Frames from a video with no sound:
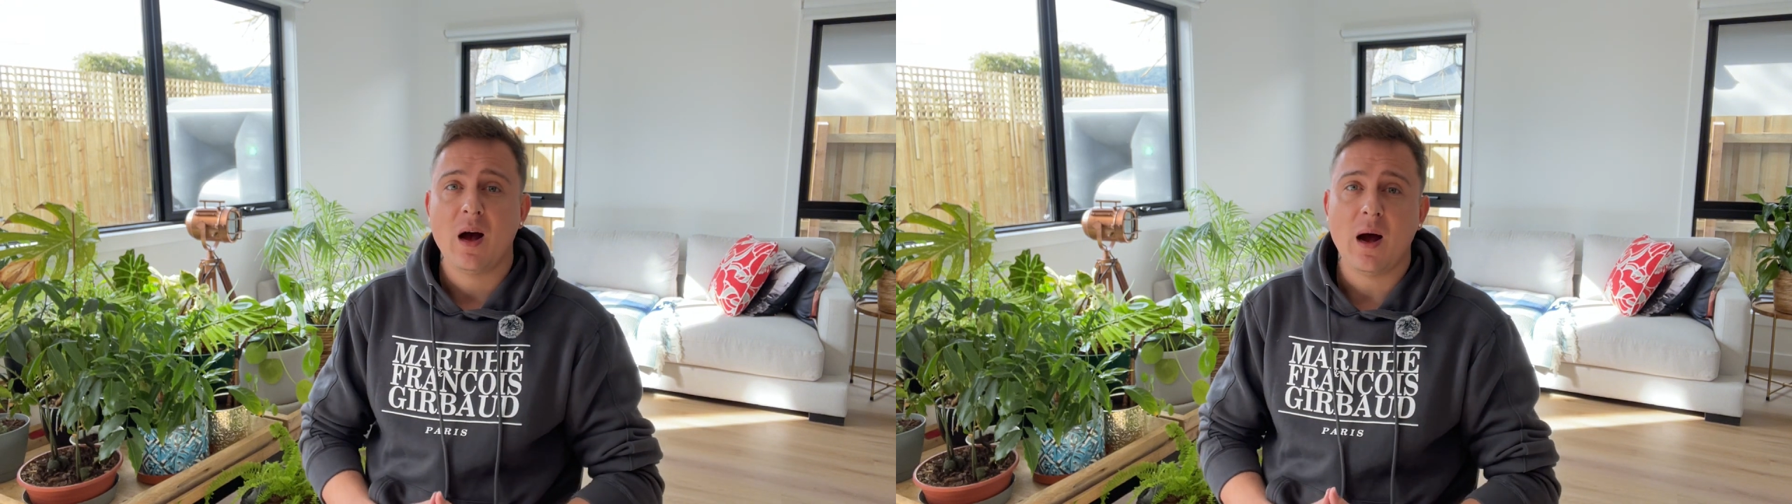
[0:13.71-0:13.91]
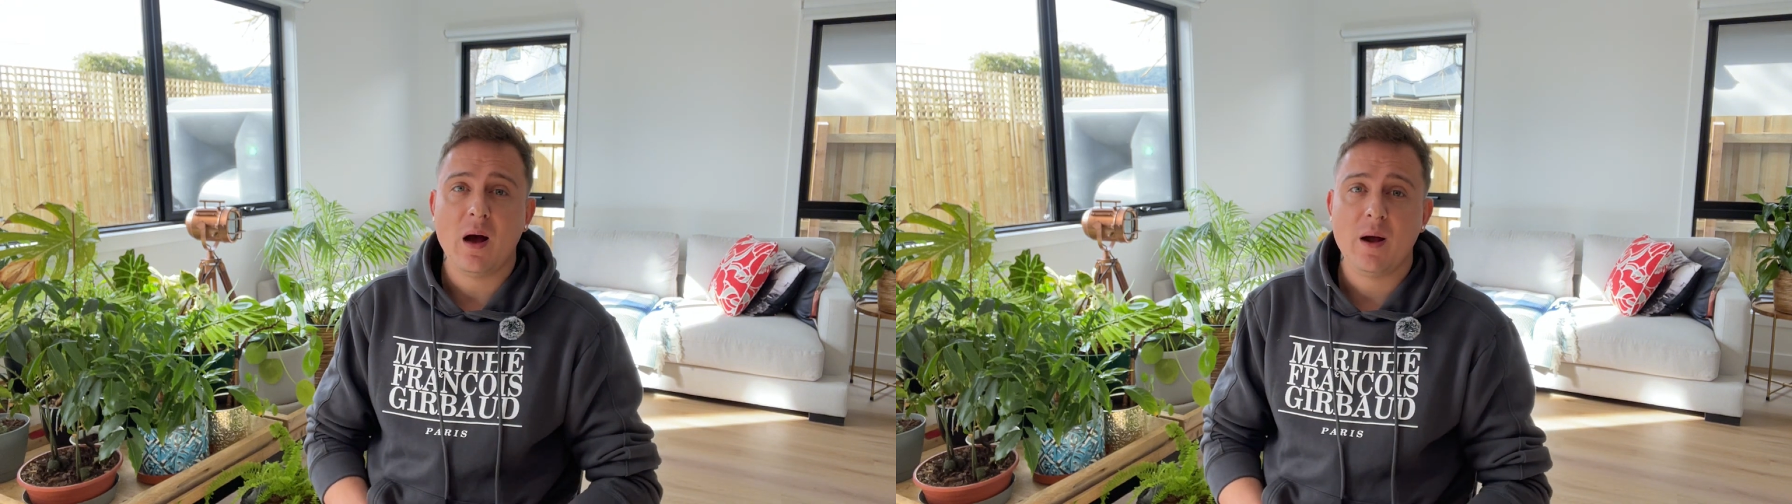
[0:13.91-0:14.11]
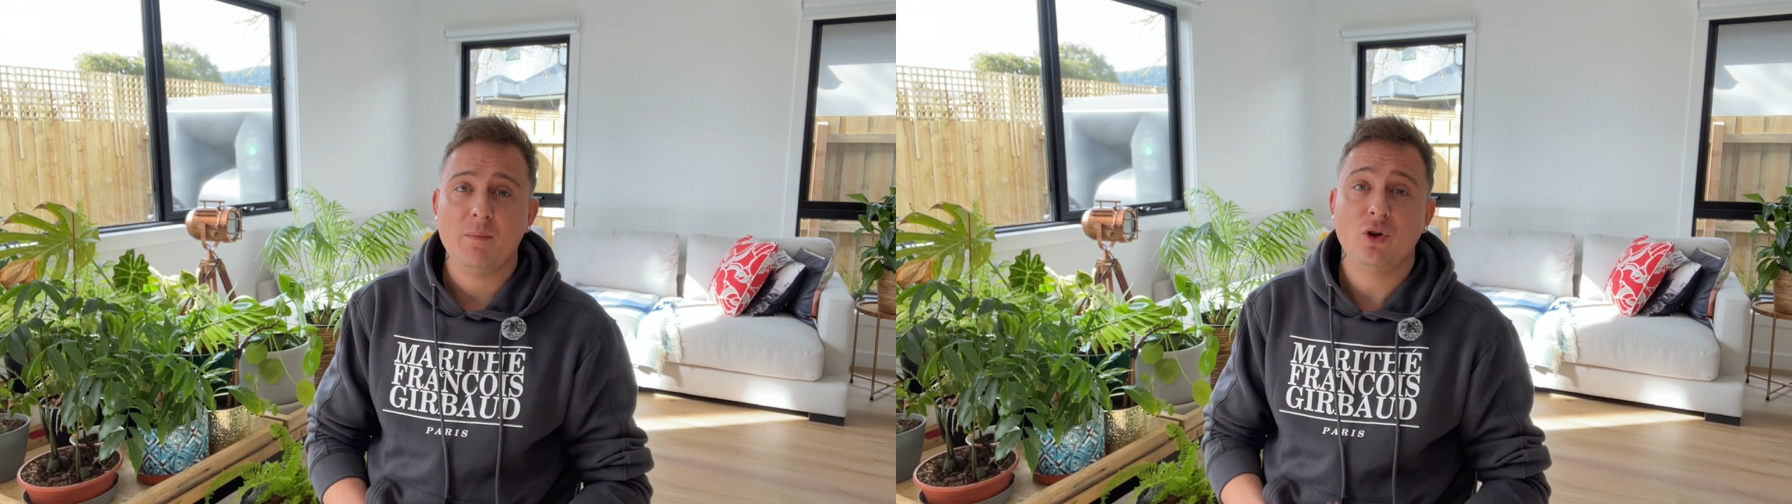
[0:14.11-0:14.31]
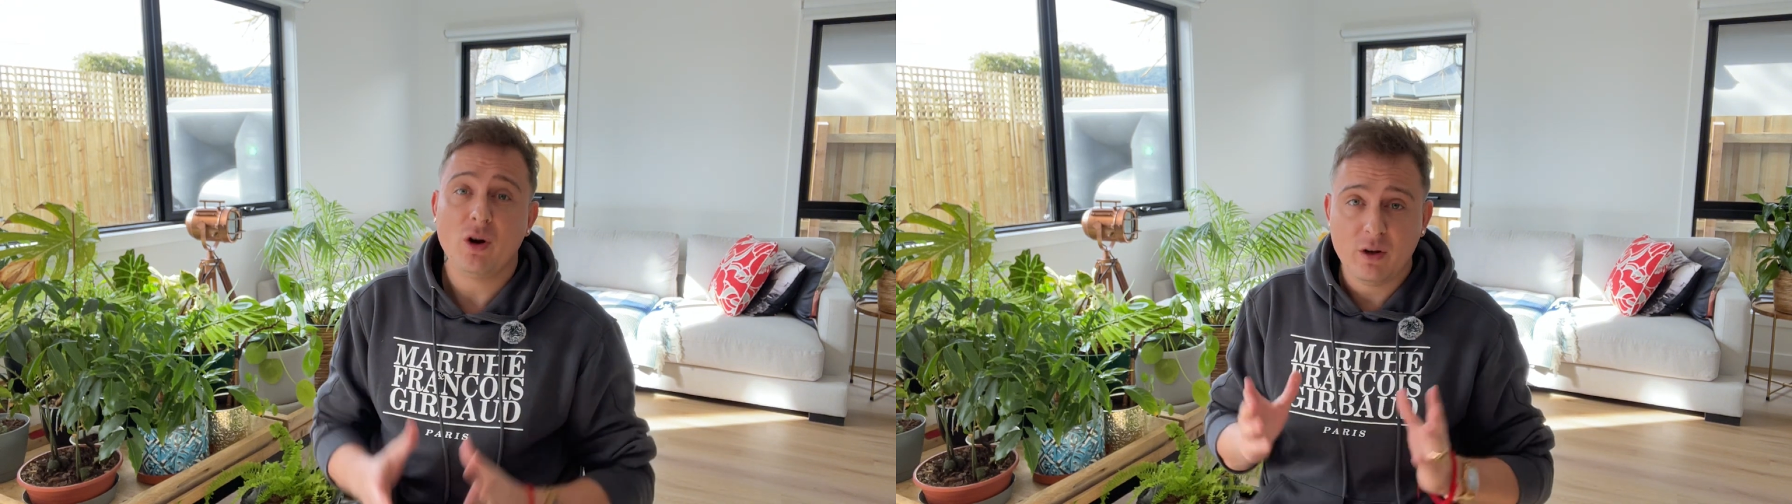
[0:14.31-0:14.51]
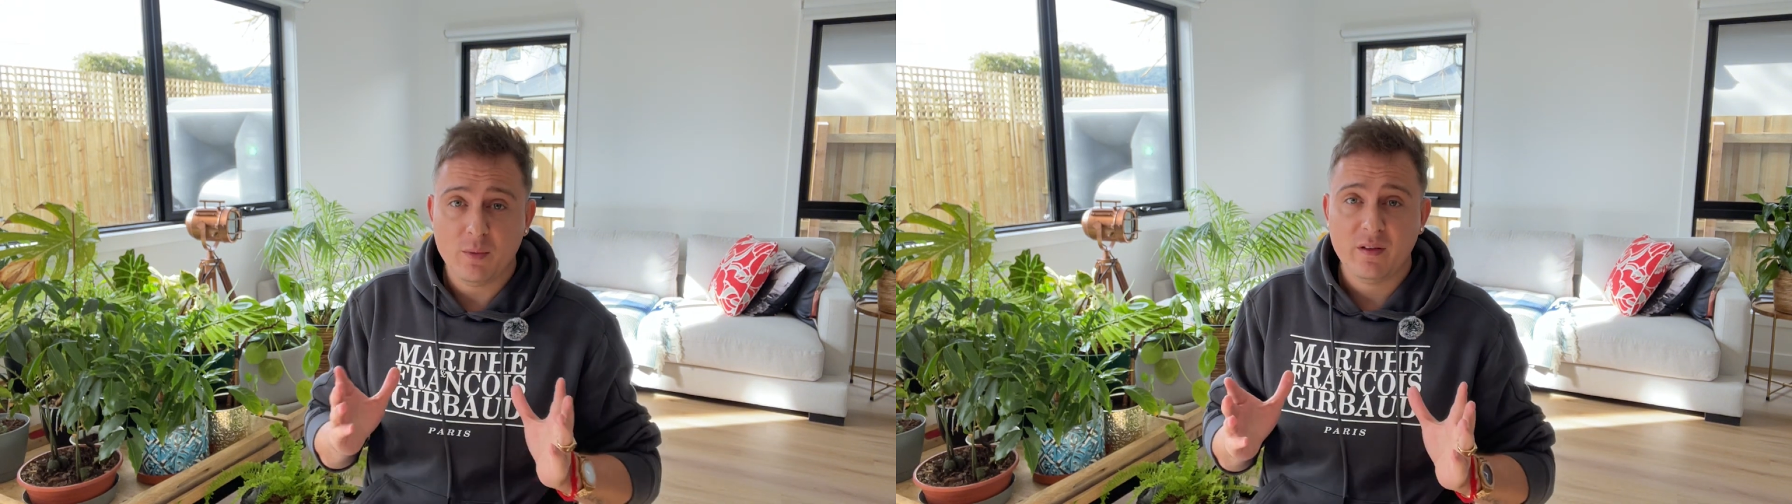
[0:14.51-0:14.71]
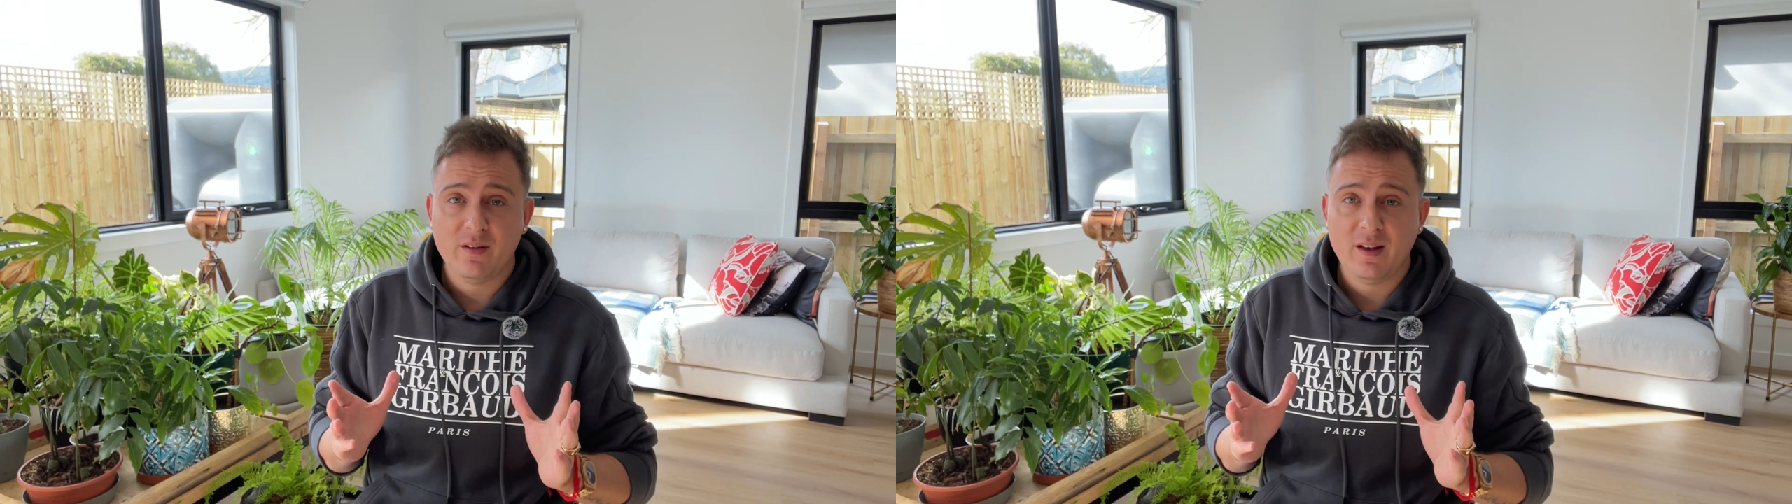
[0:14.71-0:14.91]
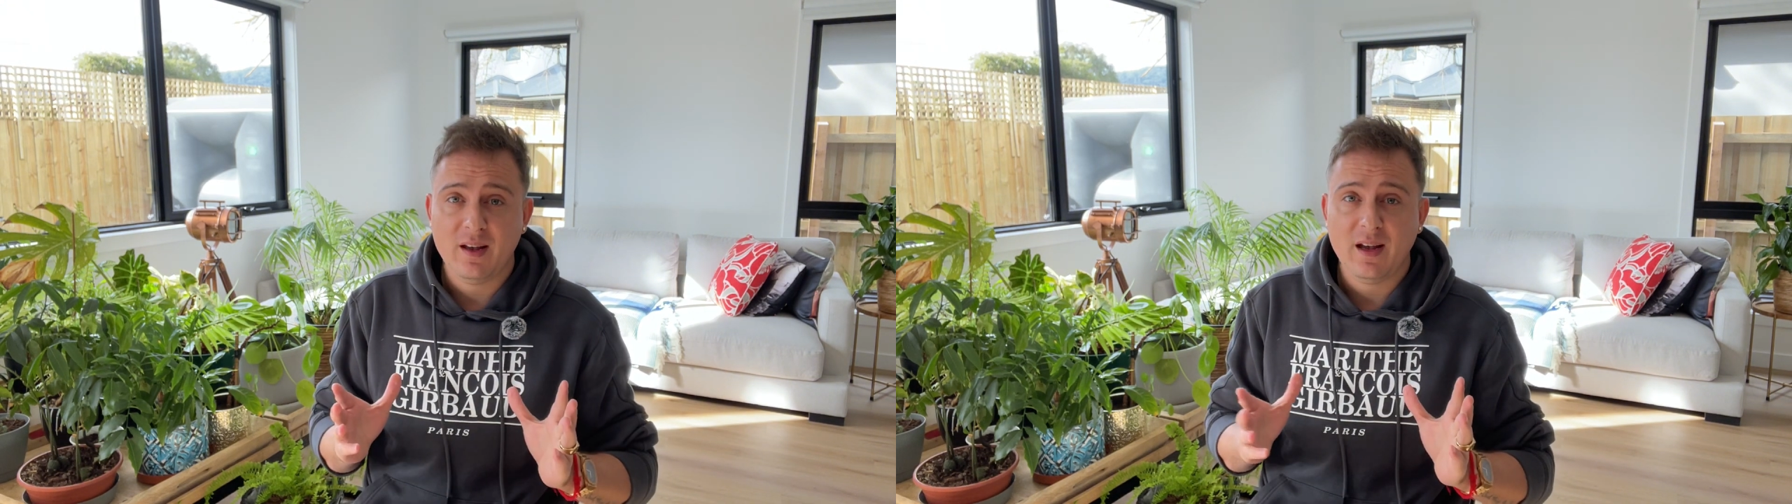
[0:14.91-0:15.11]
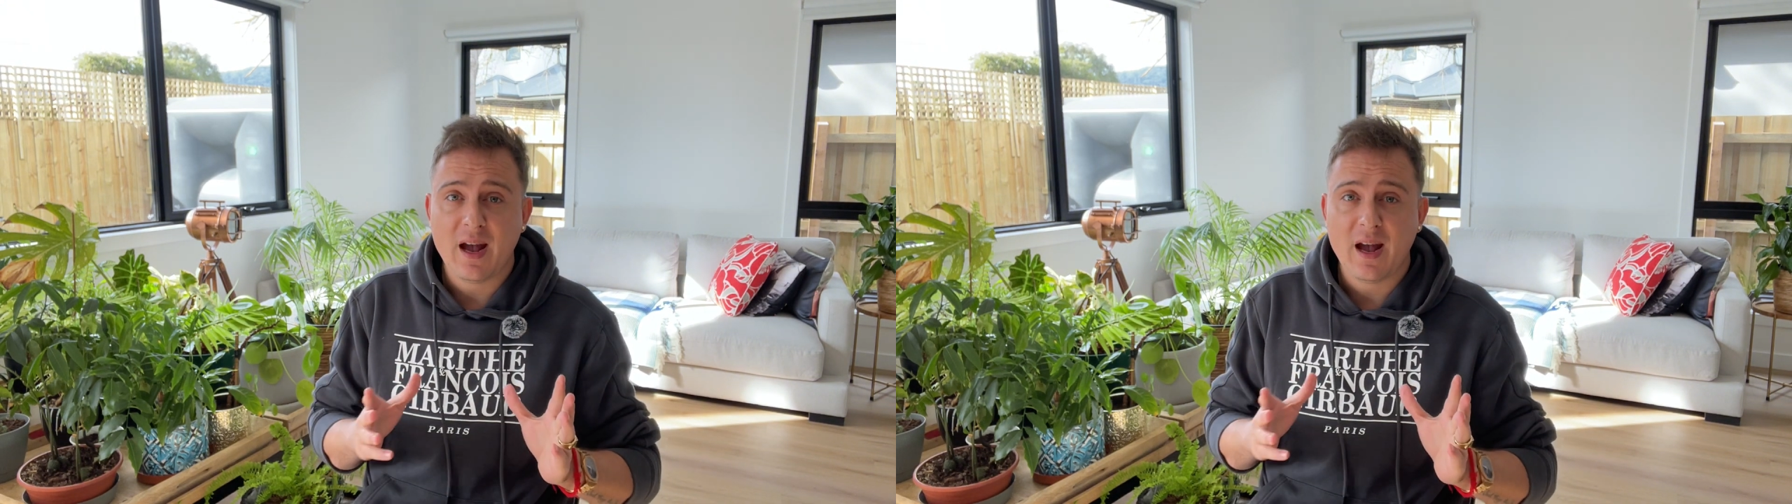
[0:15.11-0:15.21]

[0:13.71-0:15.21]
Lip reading: I'm documenting